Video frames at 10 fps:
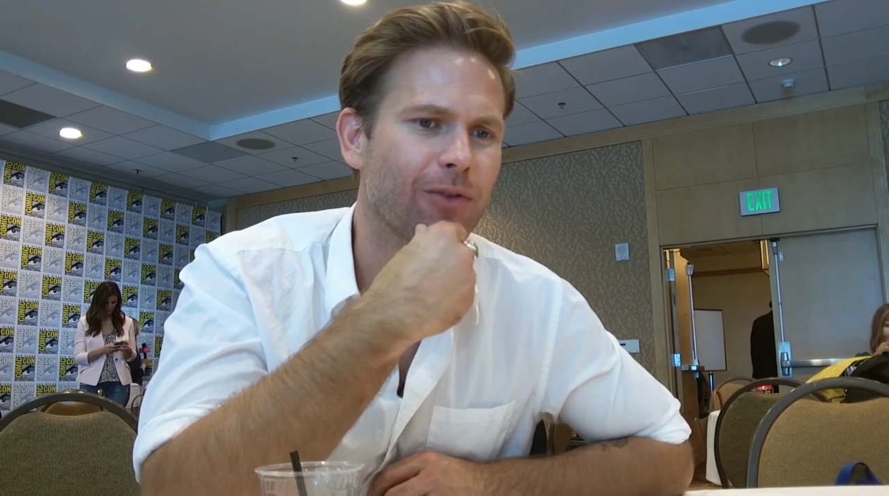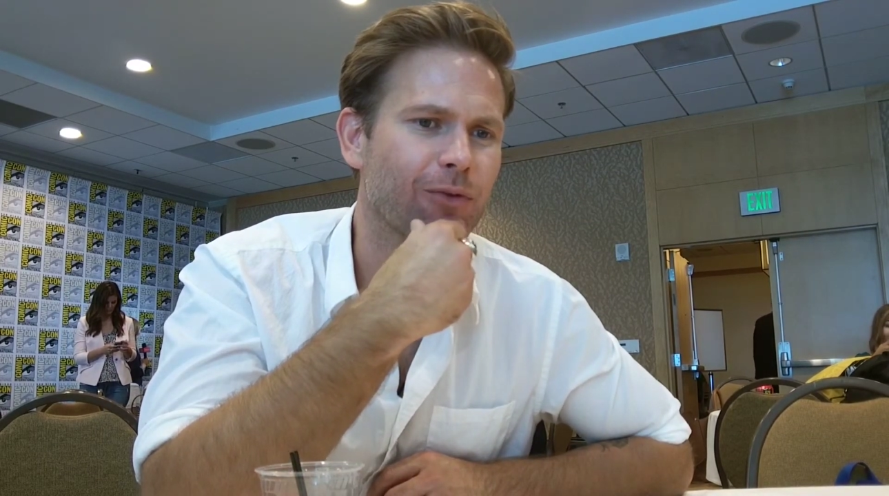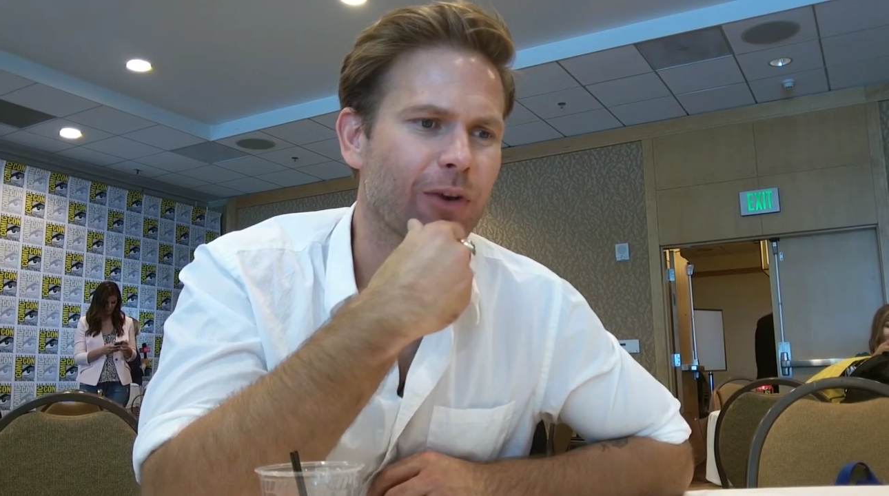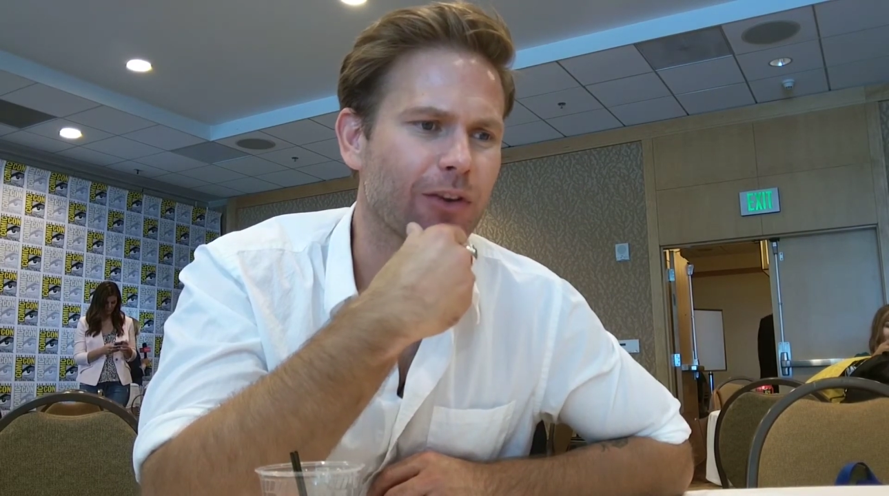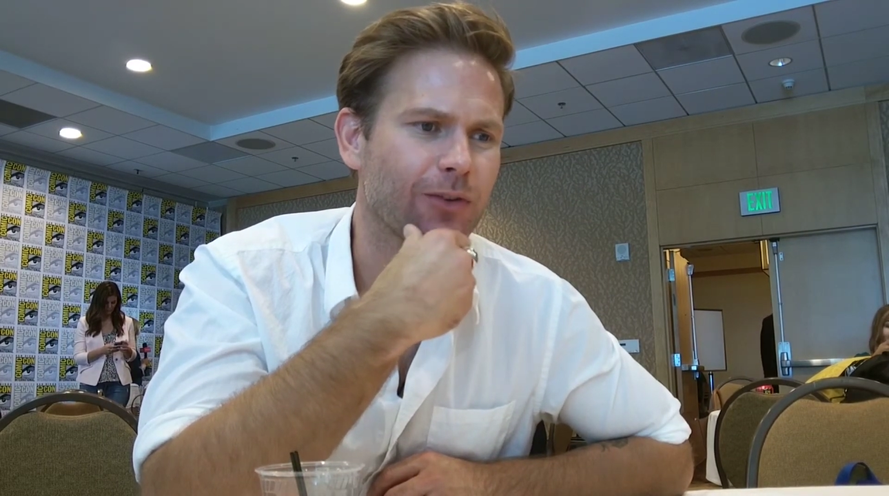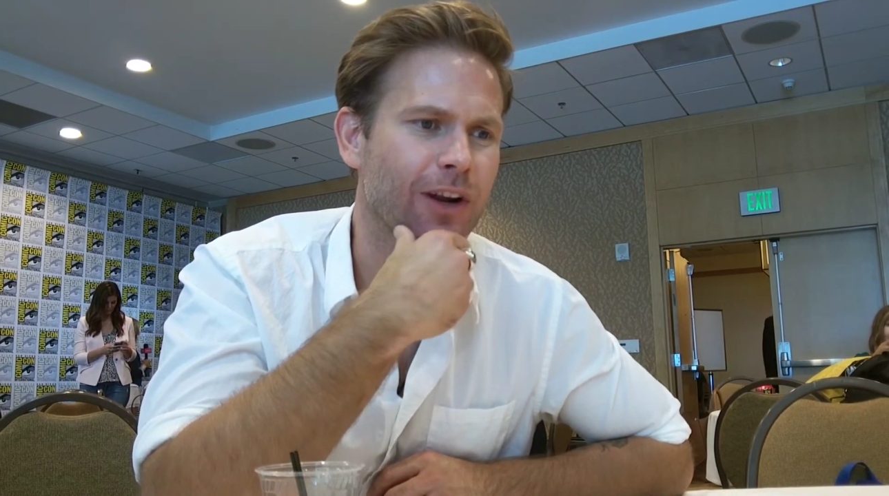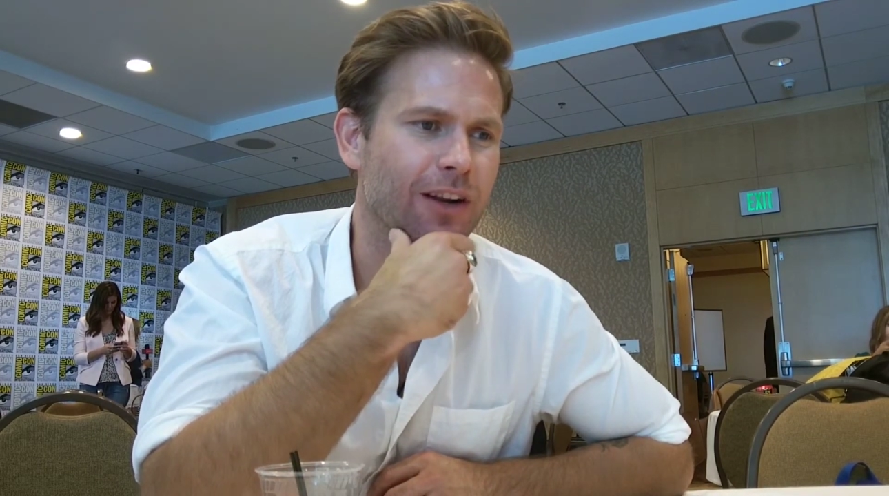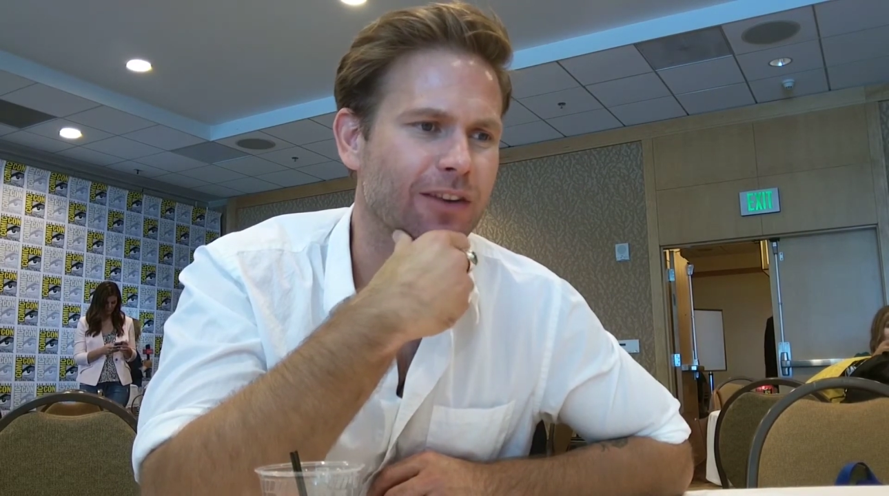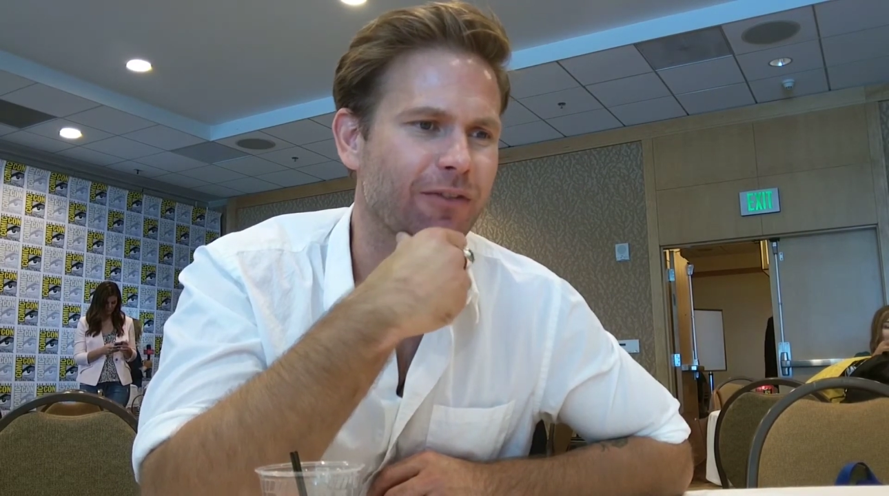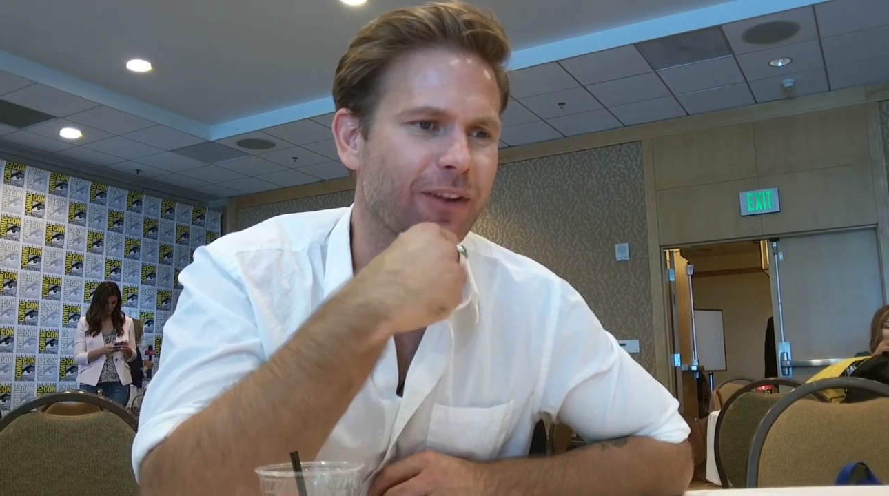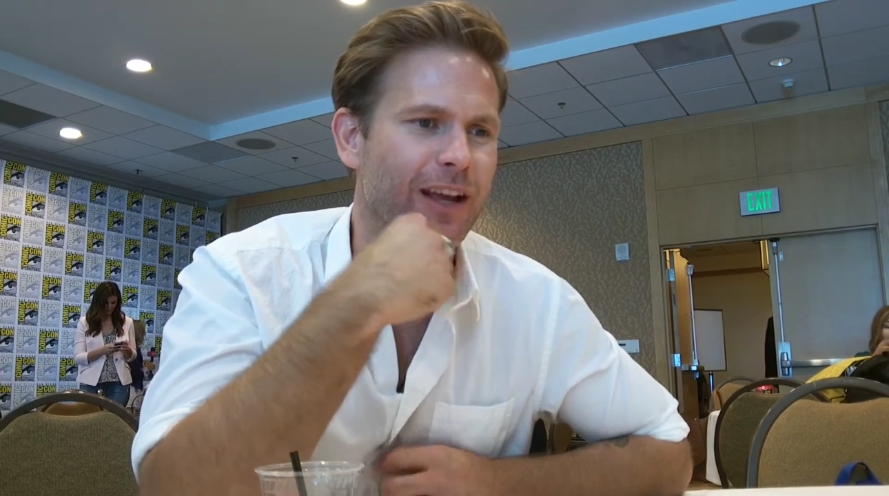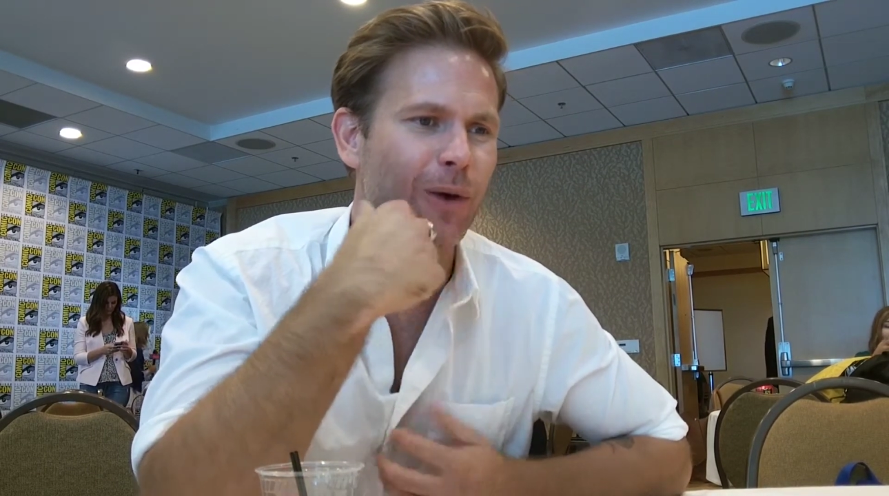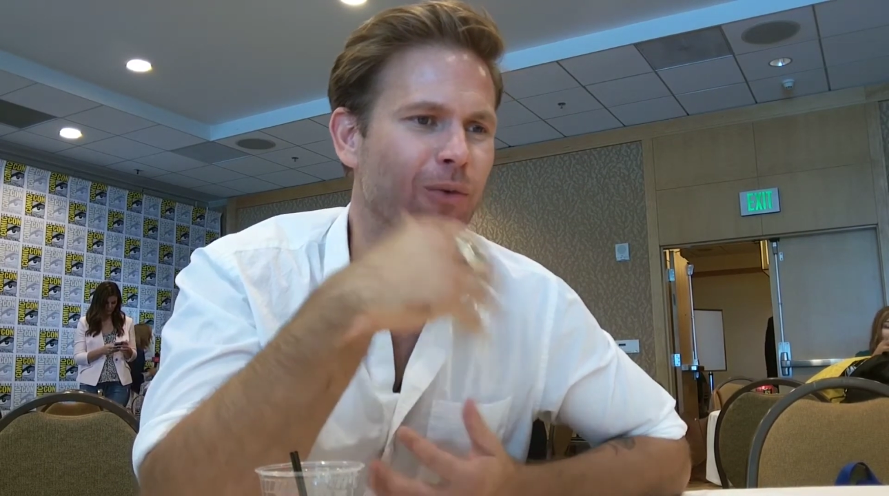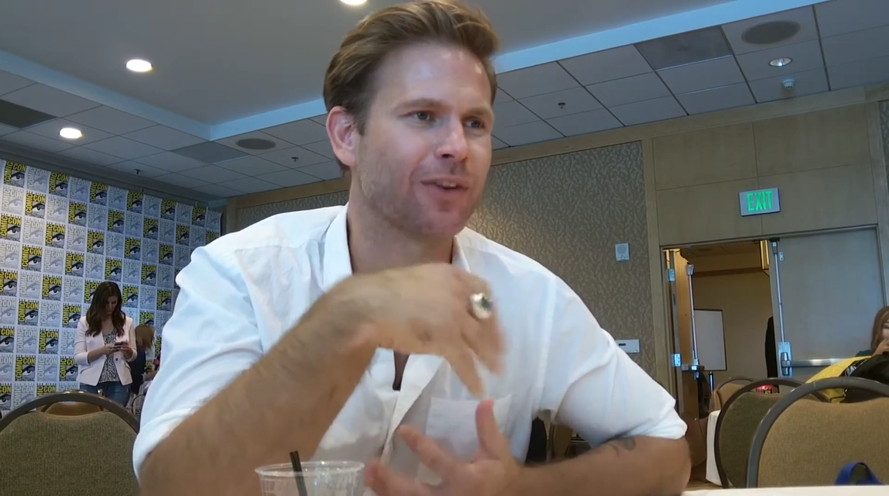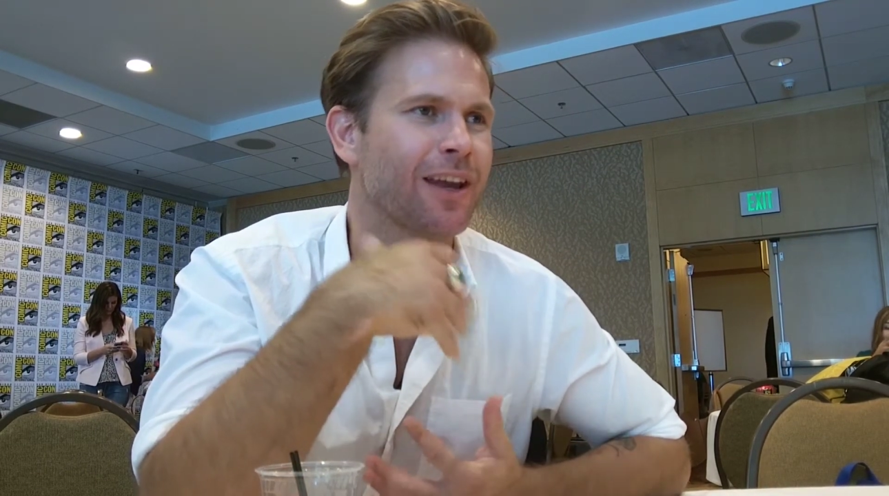frustrating because I felt like I
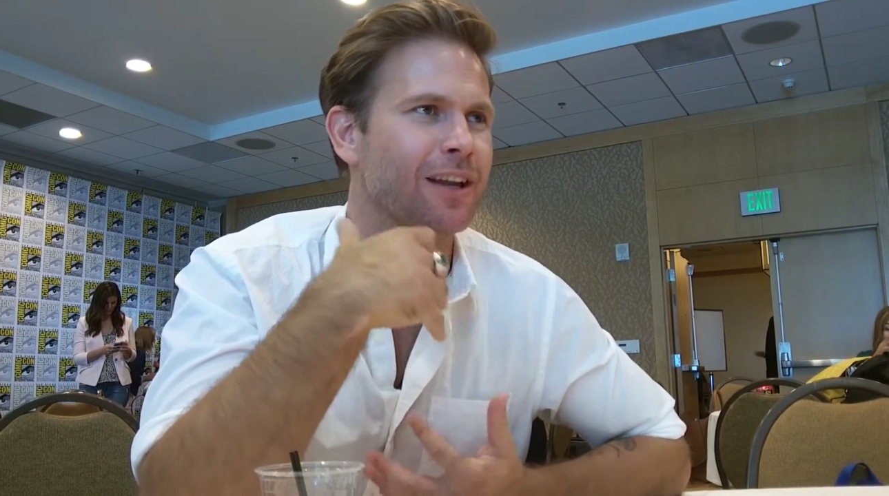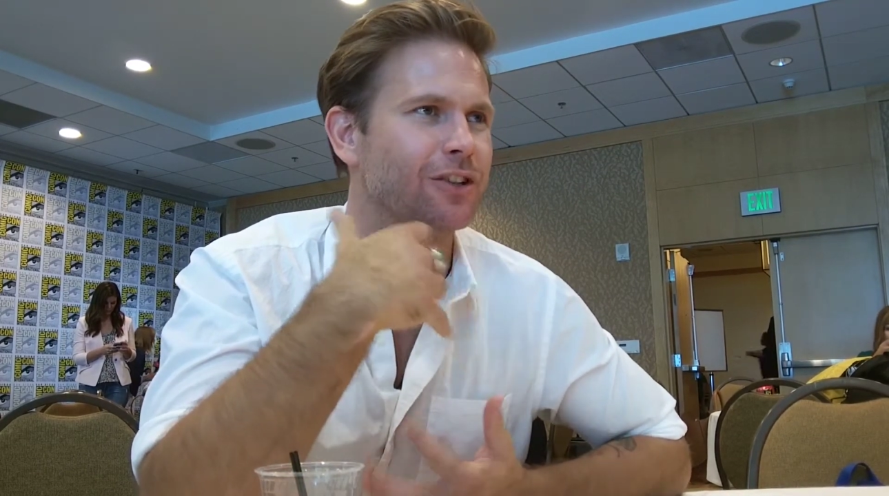wasn't getting